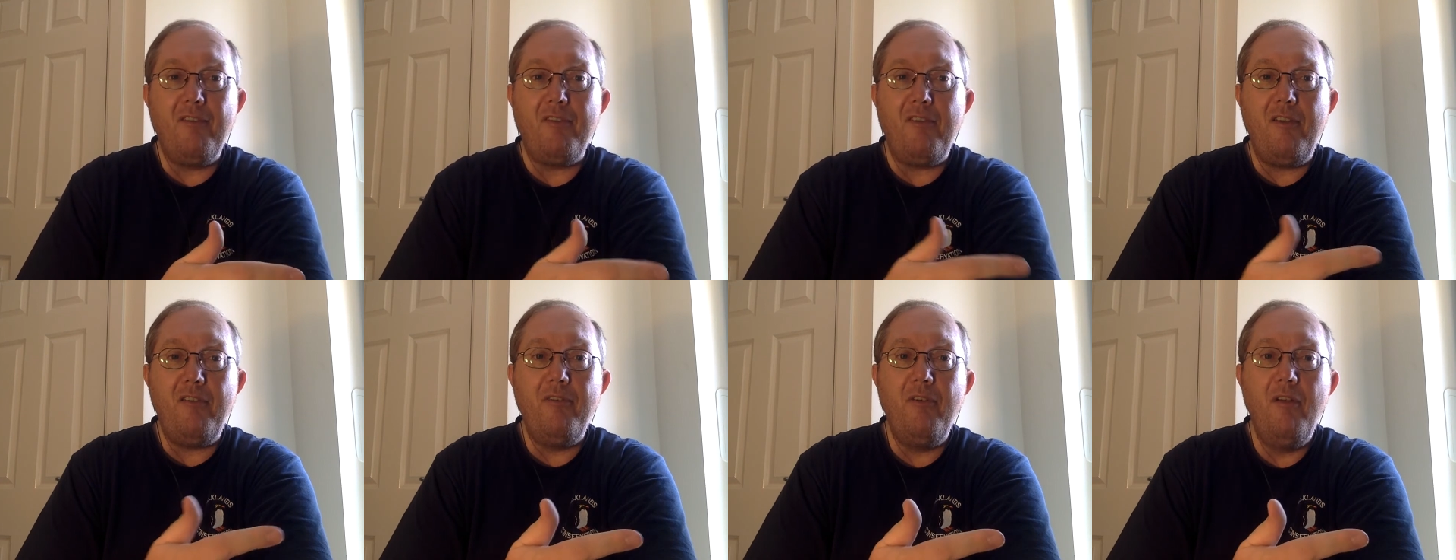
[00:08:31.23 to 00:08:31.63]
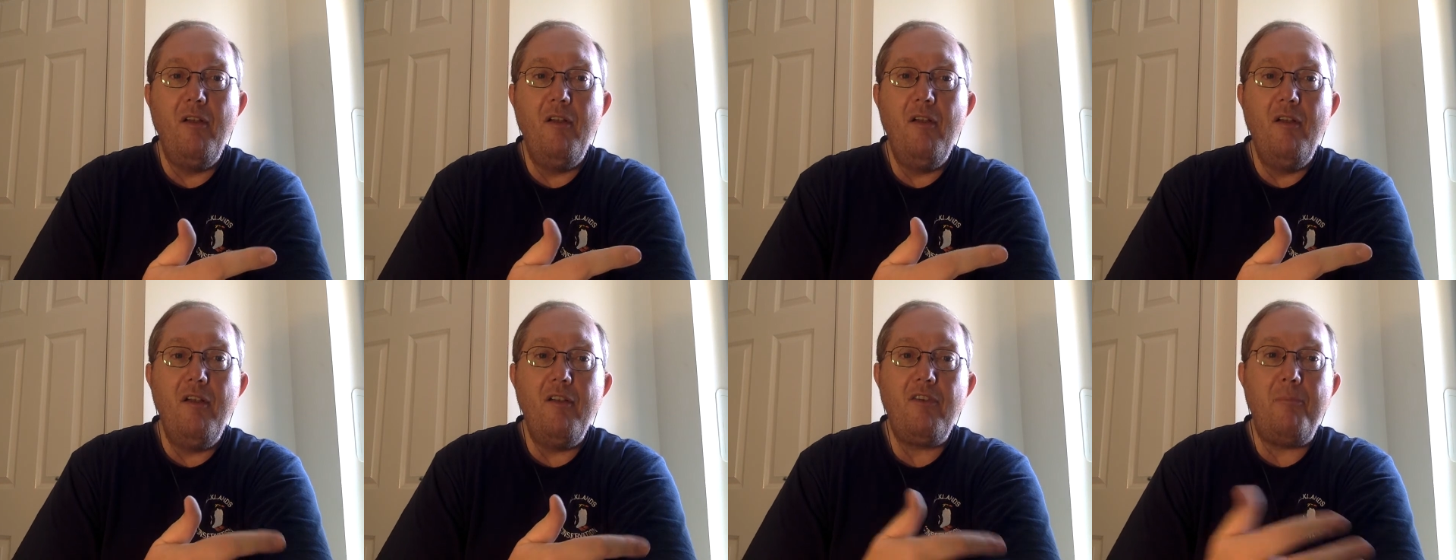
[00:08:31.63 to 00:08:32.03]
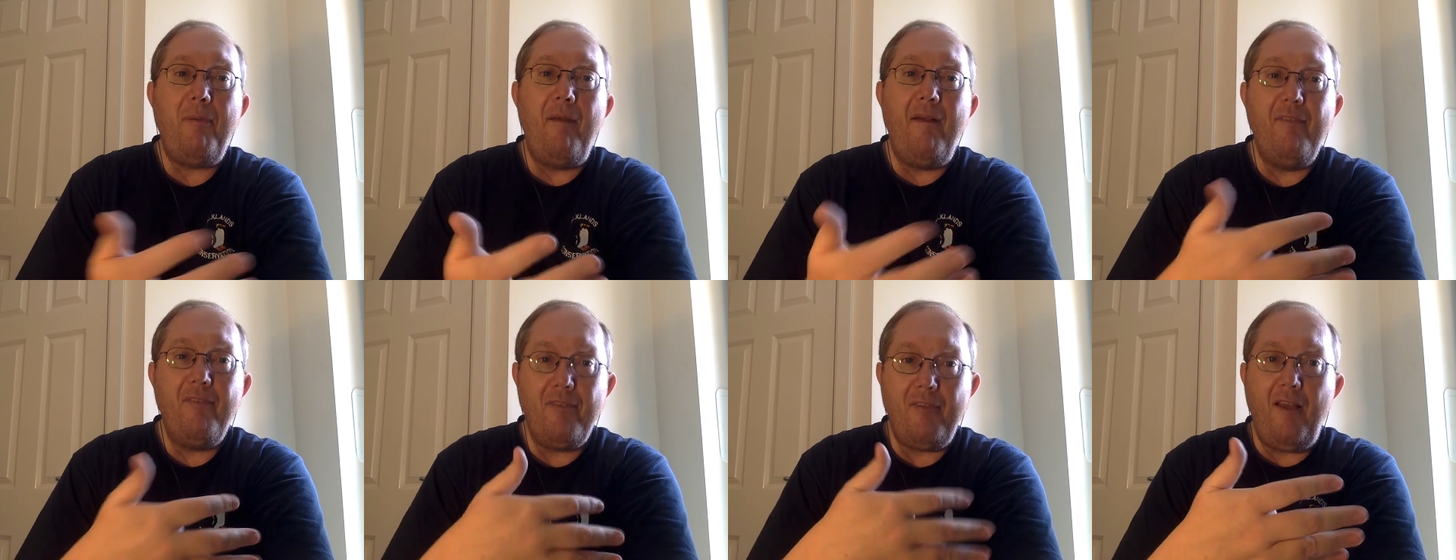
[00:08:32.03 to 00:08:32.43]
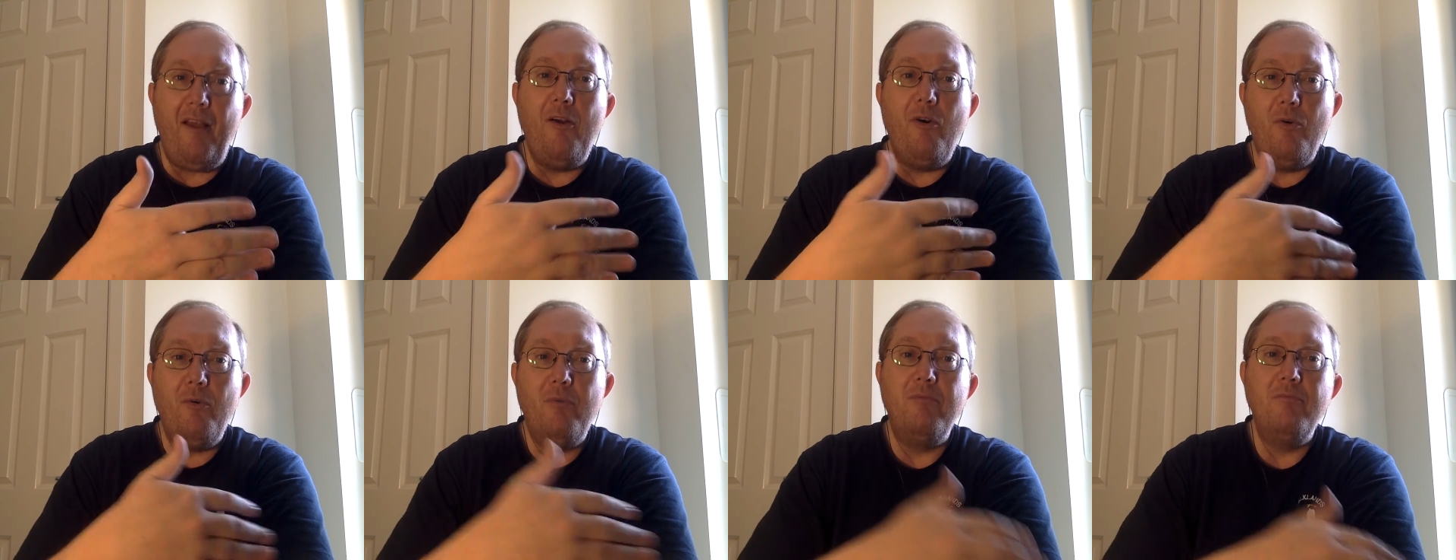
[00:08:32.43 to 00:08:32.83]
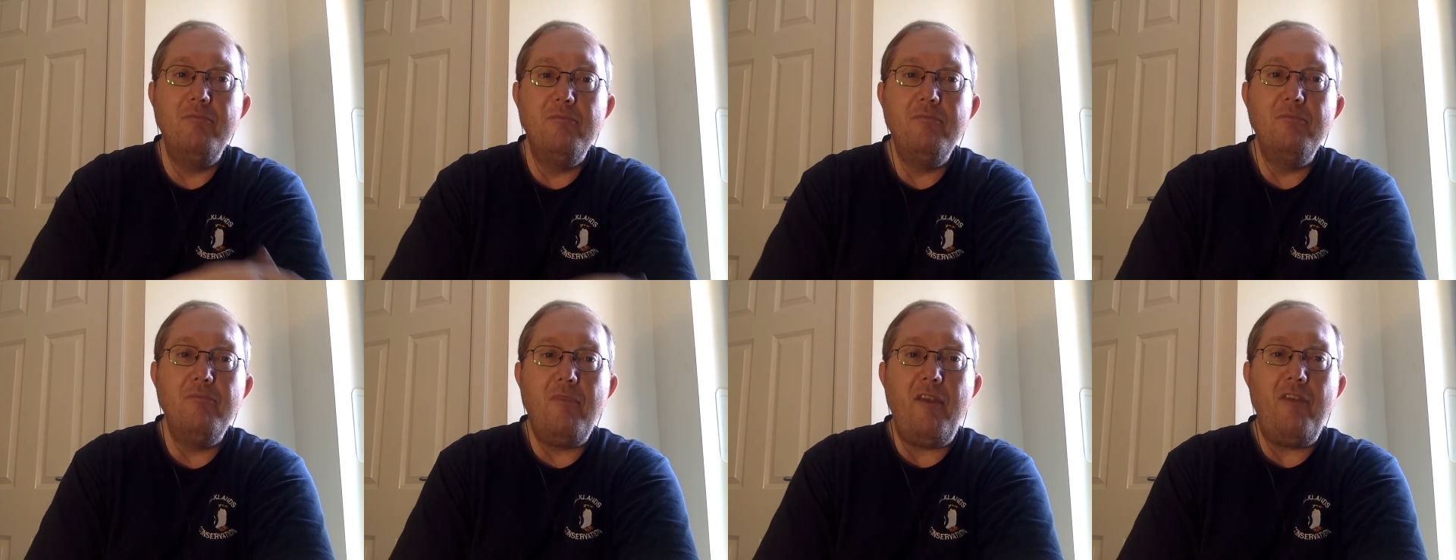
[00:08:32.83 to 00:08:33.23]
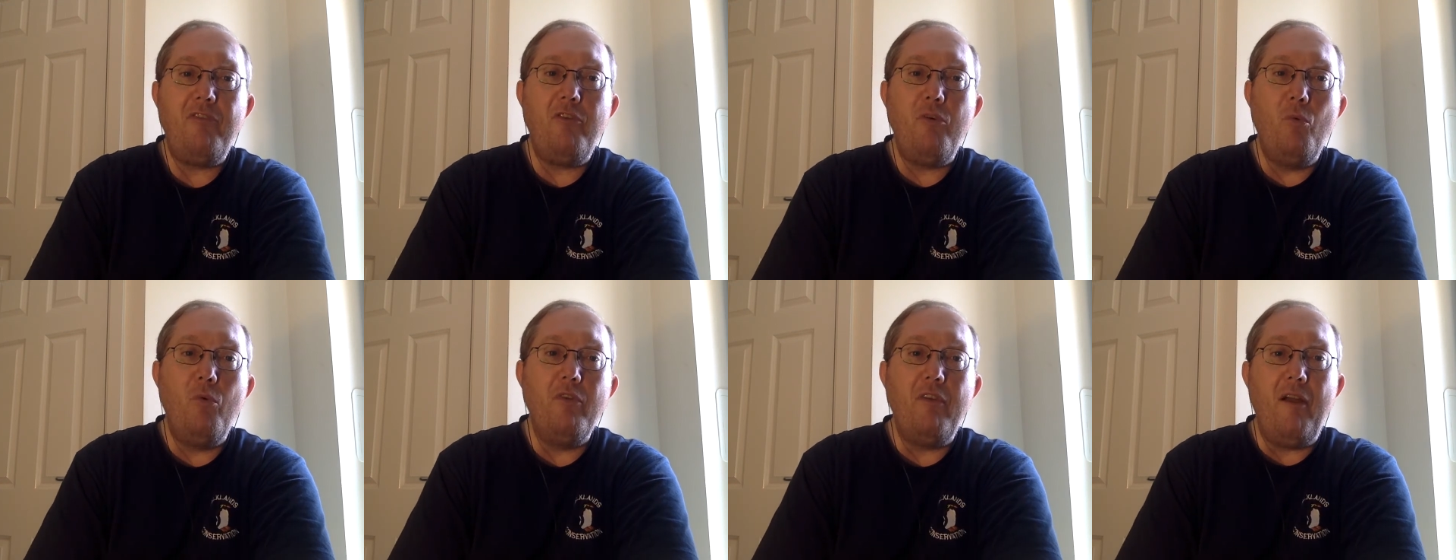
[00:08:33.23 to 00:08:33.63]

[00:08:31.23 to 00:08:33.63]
It depends how, if you want,